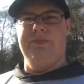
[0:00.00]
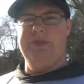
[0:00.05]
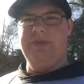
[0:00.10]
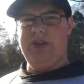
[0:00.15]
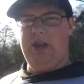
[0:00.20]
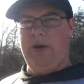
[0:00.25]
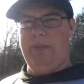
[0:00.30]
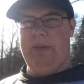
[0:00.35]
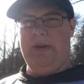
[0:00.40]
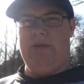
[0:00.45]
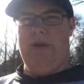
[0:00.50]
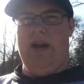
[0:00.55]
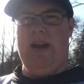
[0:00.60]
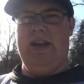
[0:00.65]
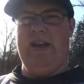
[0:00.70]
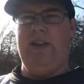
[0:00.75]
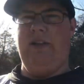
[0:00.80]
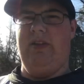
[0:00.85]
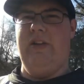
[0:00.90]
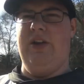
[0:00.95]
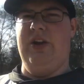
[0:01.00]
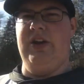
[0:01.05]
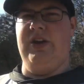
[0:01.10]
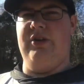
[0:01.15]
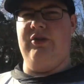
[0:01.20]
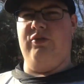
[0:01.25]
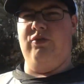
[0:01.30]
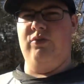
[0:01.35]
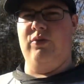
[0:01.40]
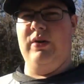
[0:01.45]
they'll be ready to look
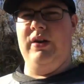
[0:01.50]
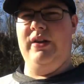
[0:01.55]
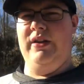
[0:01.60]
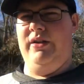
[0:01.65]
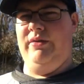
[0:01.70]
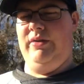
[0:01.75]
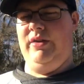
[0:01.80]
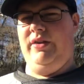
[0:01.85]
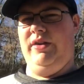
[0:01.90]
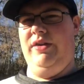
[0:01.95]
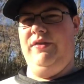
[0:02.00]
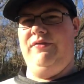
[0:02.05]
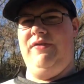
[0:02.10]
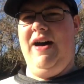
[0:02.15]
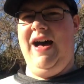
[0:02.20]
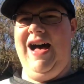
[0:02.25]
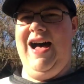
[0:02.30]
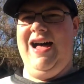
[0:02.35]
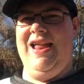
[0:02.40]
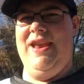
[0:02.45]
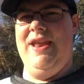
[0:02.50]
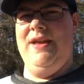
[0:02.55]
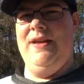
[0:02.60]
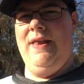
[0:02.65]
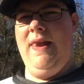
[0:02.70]
really, really fine.